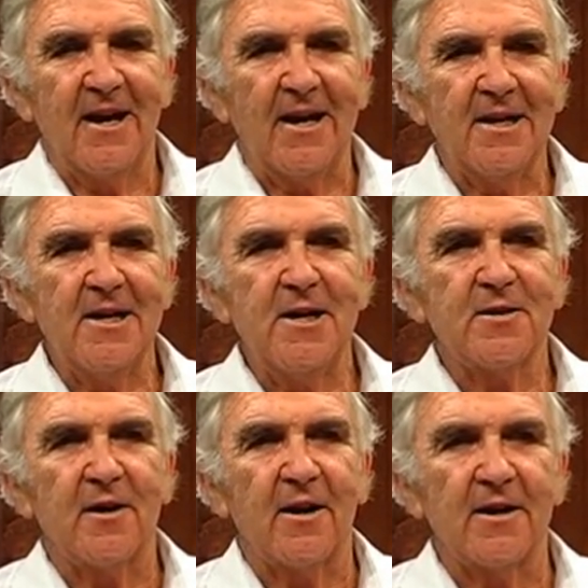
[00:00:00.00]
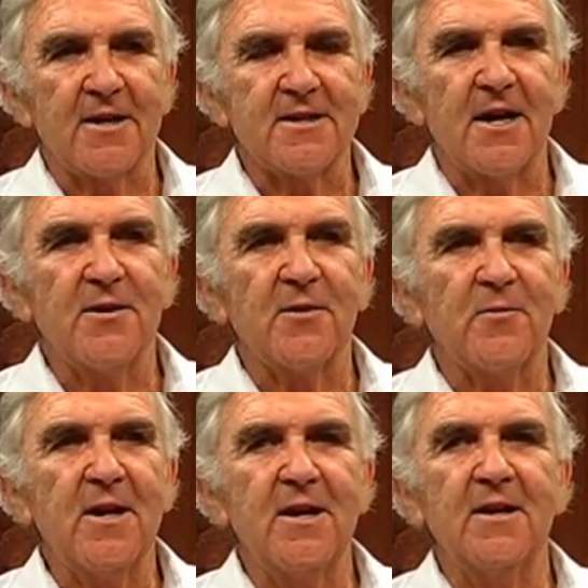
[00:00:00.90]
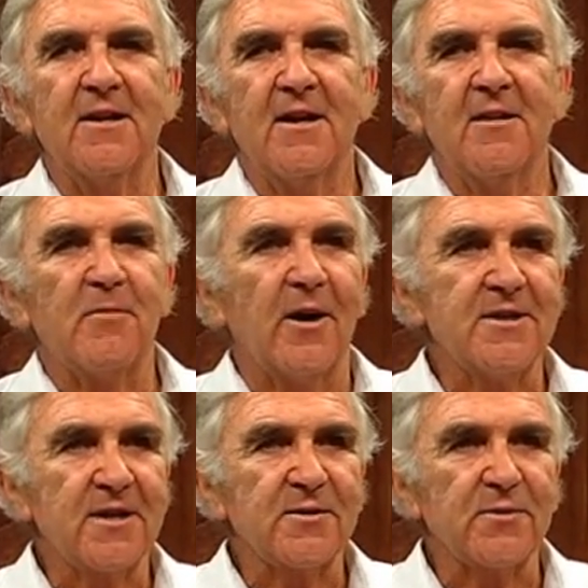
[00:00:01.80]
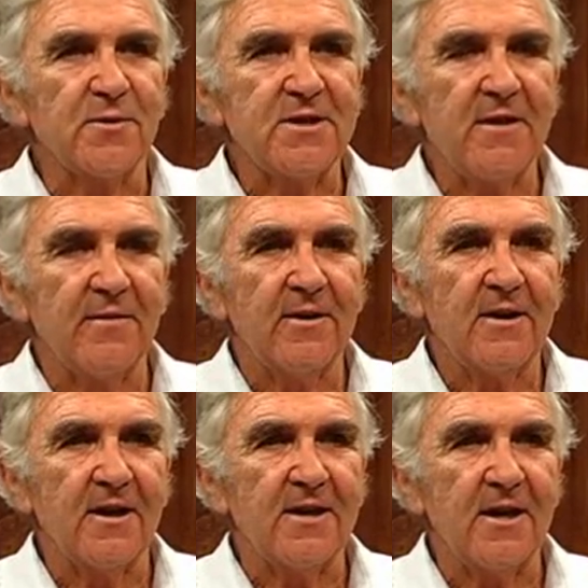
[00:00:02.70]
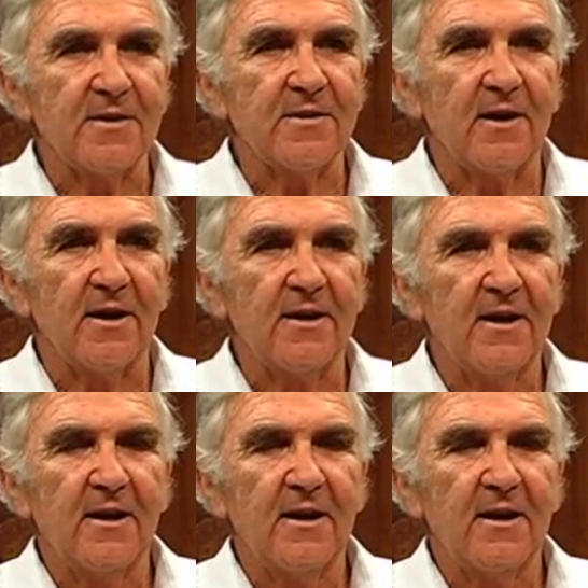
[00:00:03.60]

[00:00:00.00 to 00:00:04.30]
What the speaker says: And any child, I'd say, not reading by 6 or 7 at the outside,